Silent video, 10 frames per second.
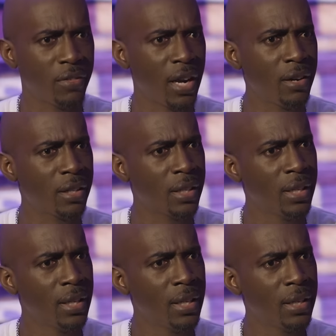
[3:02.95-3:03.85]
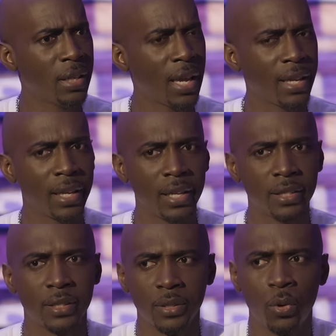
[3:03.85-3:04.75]
viral. Like,
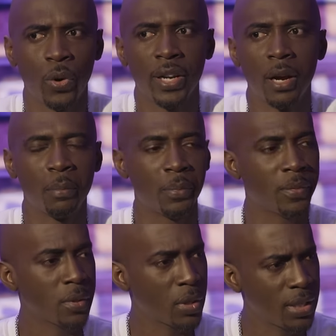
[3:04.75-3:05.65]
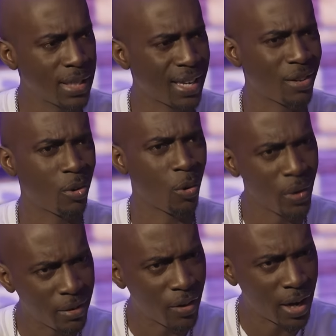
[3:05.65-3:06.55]
it's going up. So he's like,
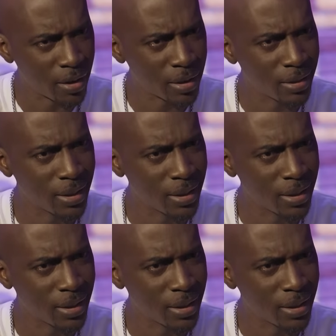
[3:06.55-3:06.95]
going viral?